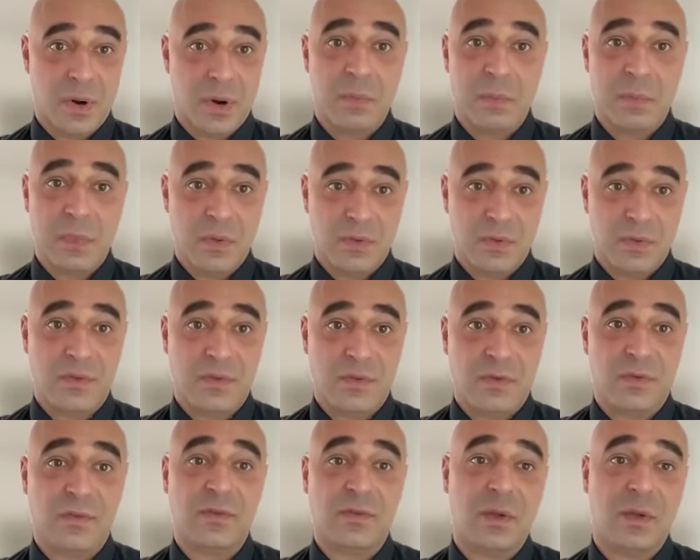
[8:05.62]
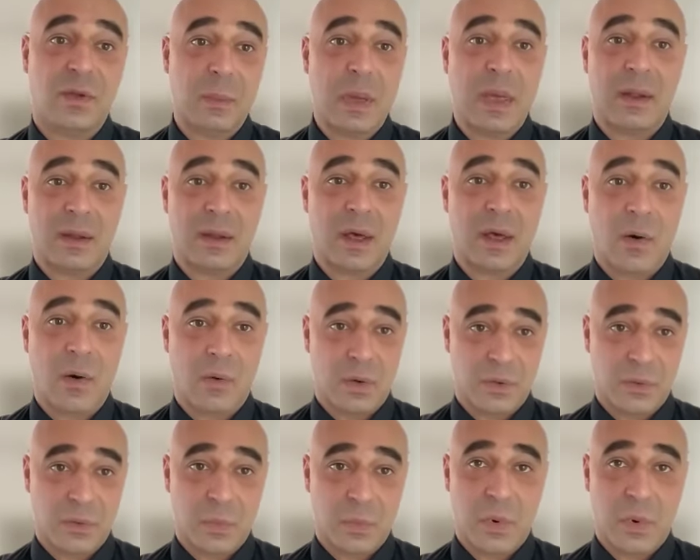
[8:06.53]
immune system and
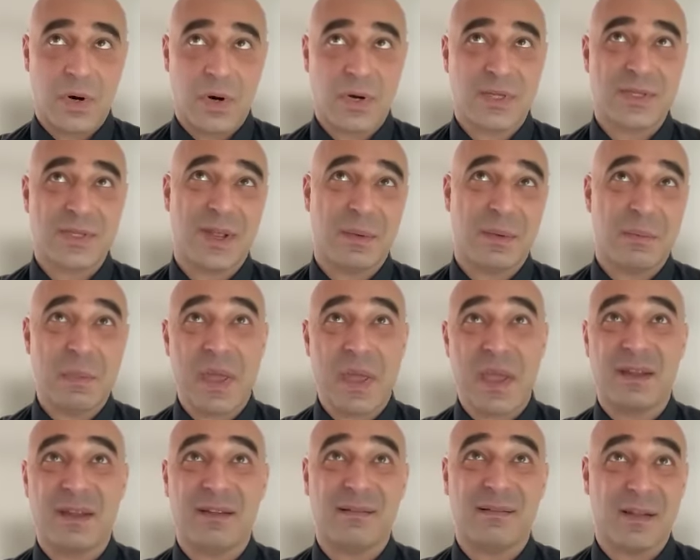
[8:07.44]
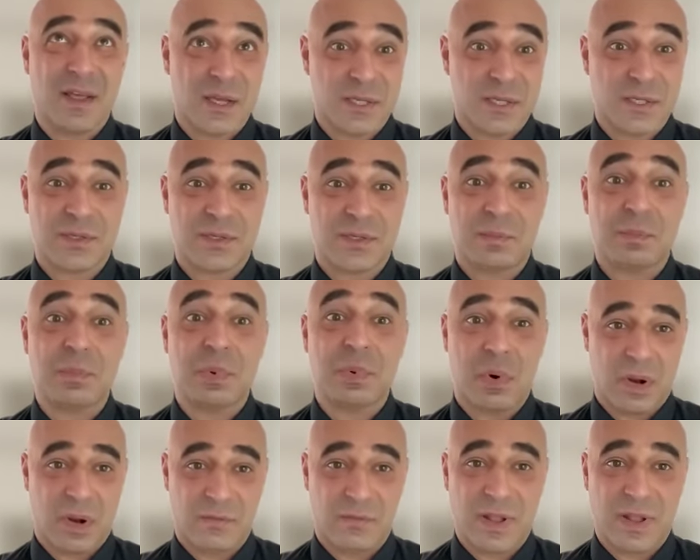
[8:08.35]
how it works and make it less
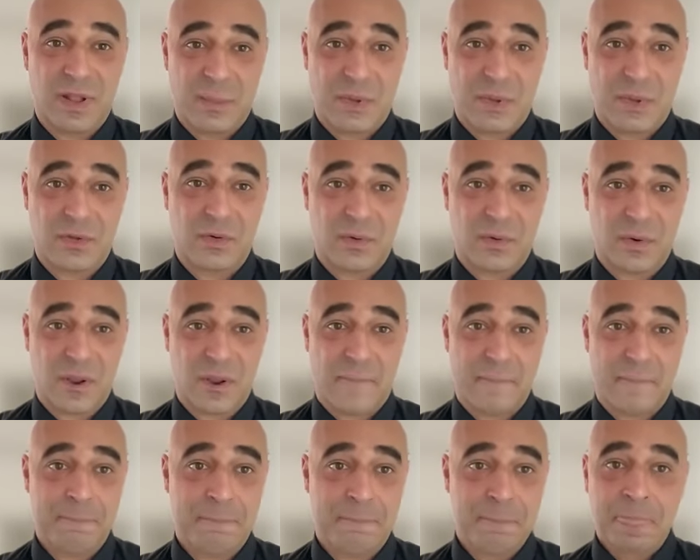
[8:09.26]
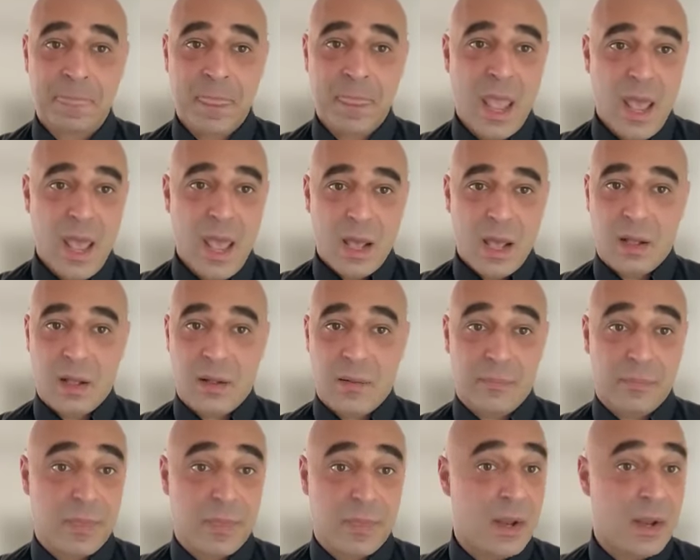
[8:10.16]
pro-inflammatory.
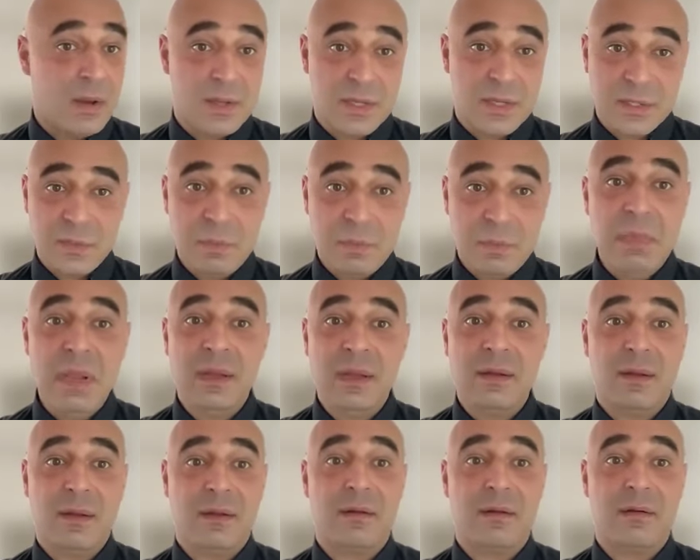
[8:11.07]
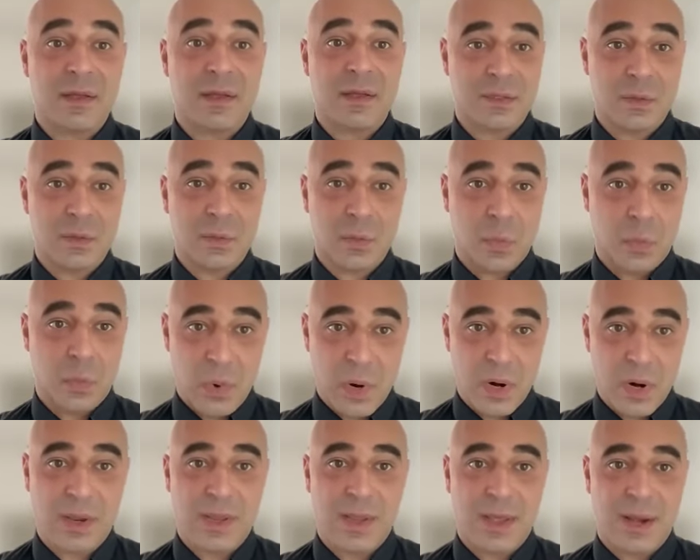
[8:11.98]
It doesn't mean that it doesn't
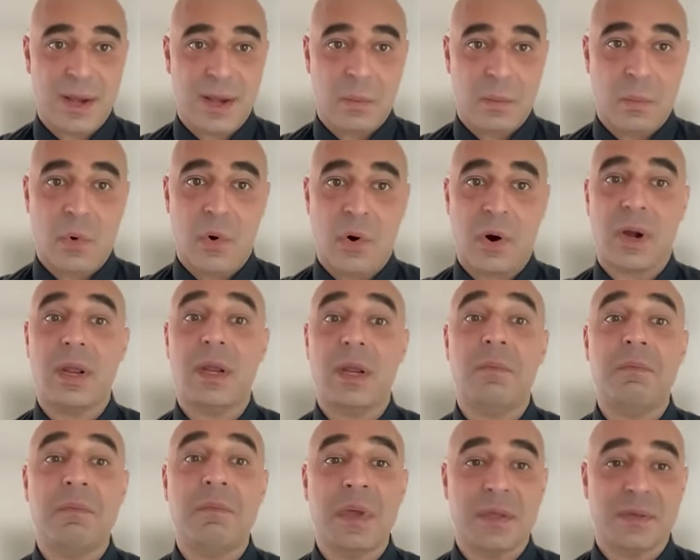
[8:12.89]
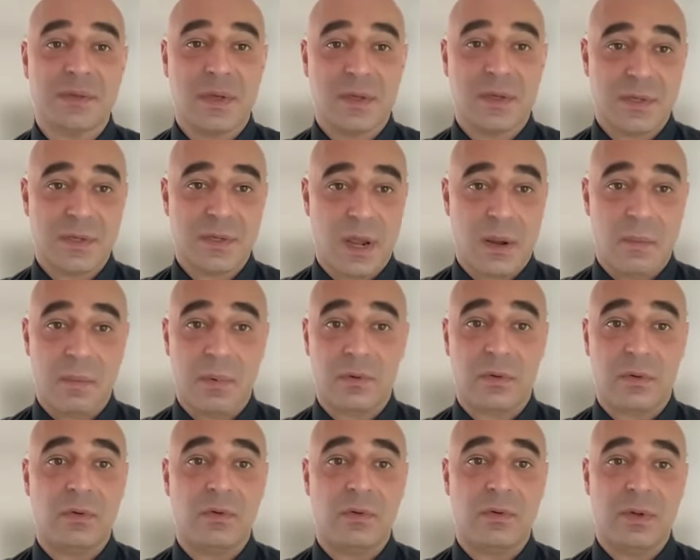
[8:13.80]
work anymore. It means it's
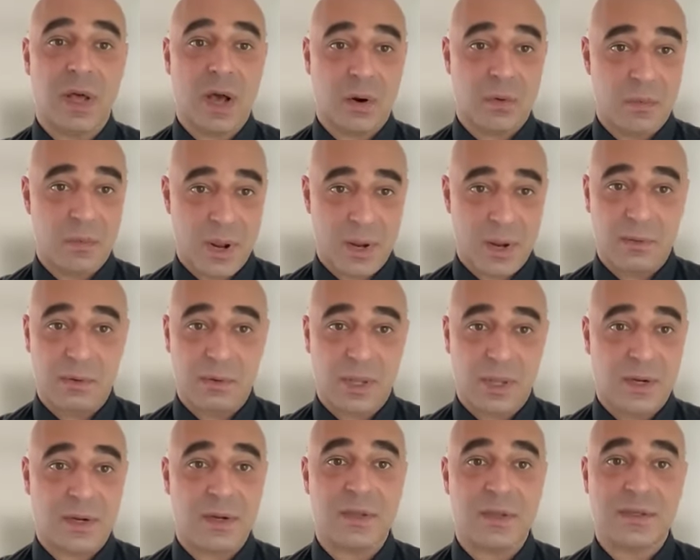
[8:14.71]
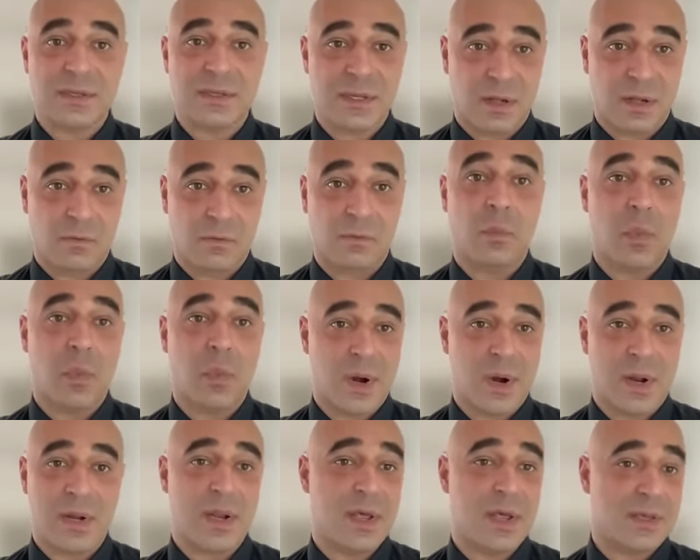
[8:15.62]
able to downregulate itself
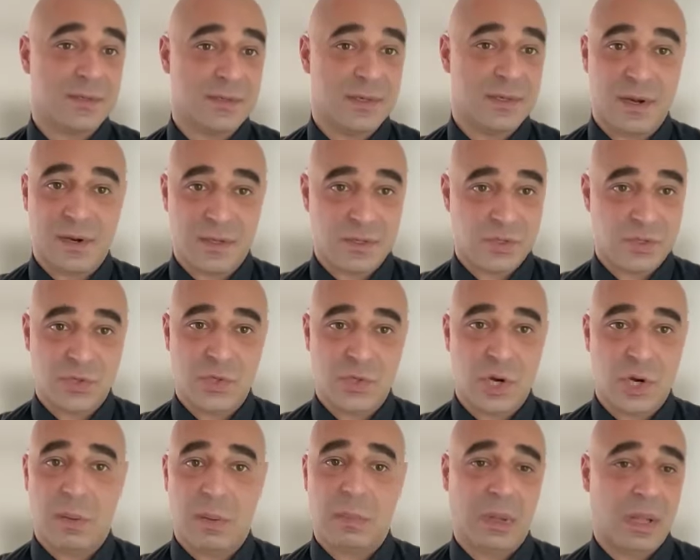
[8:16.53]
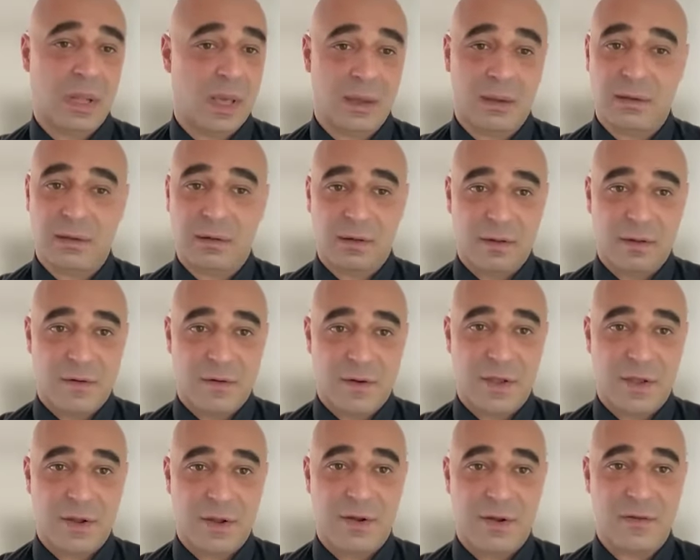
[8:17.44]
when it has done its job, like
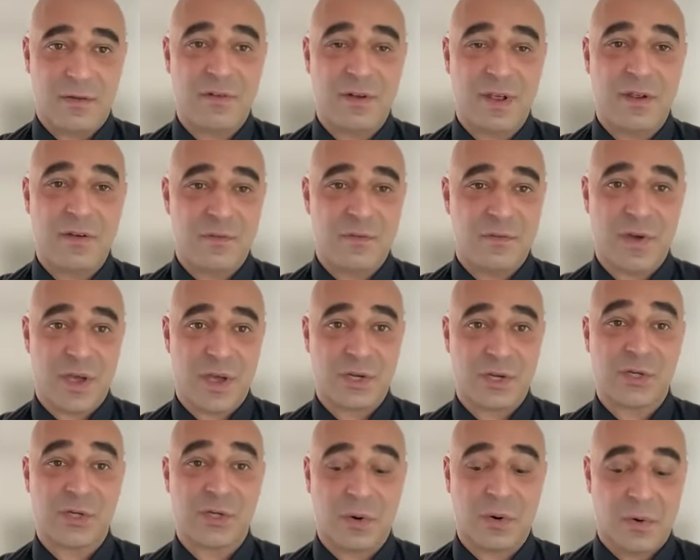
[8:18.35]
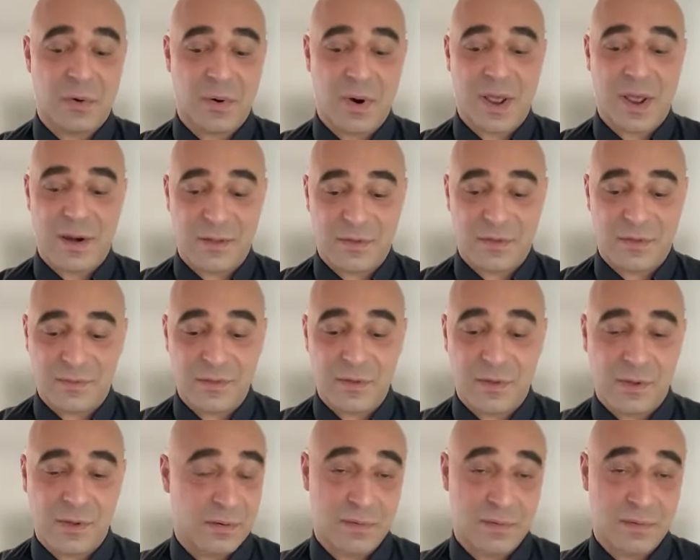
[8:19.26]
clearing an infection or
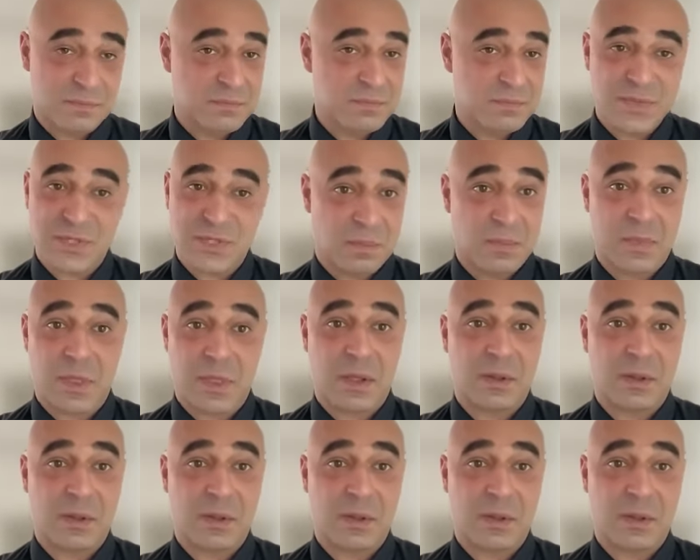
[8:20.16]
anything or something